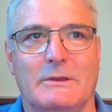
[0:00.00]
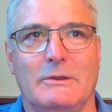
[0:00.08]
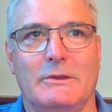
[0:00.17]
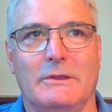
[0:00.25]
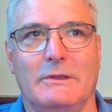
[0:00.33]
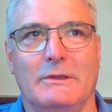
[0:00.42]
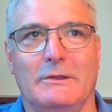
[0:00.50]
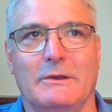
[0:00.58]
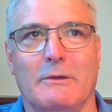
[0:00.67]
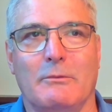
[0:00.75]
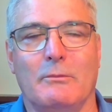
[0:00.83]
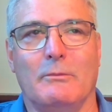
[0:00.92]
you
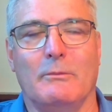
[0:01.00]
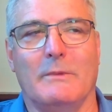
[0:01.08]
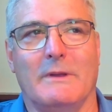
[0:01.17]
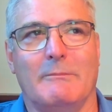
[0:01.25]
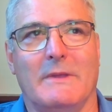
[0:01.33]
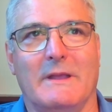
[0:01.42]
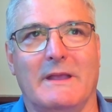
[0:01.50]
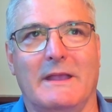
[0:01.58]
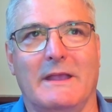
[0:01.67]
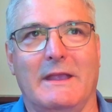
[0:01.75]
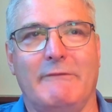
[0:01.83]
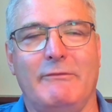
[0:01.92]
know,
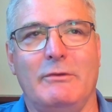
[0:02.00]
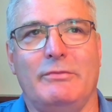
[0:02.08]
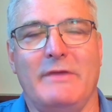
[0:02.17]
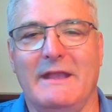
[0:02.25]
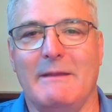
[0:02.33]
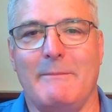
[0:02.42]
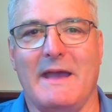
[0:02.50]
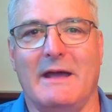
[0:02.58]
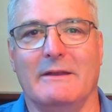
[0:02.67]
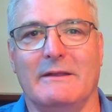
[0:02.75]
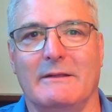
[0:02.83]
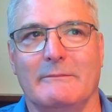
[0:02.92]
if you think
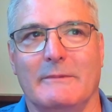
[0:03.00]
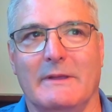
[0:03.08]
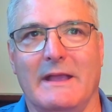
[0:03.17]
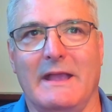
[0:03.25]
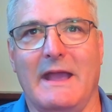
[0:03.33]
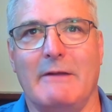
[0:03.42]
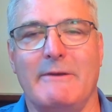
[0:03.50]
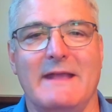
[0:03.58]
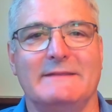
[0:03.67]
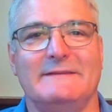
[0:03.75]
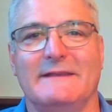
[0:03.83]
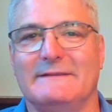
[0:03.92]
about our
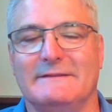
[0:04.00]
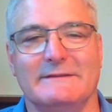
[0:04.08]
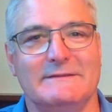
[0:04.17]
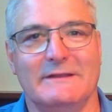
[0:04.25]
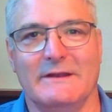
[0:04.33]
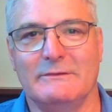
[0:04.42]
ancestors,